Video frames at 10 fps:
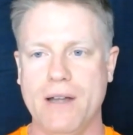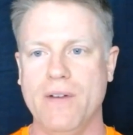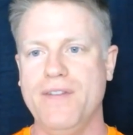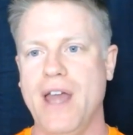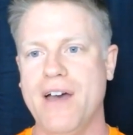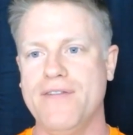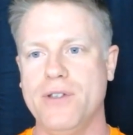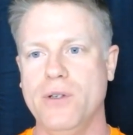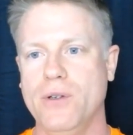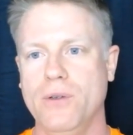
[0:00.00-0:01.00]
which you have
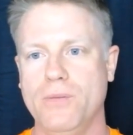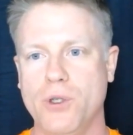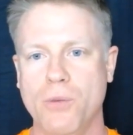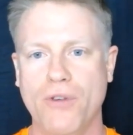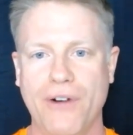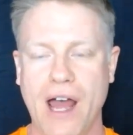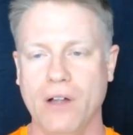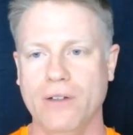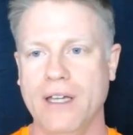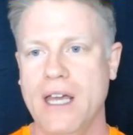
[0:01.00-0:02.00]
to move
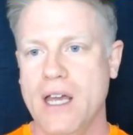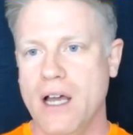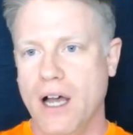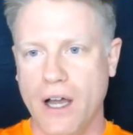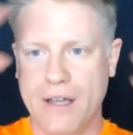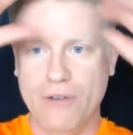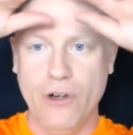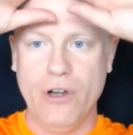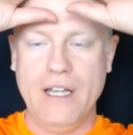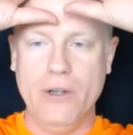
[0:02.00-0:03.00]
around.
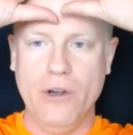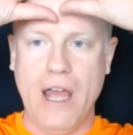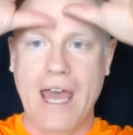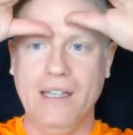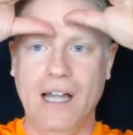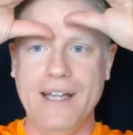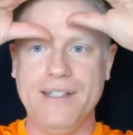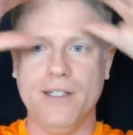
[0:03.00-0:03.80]
Either a headlight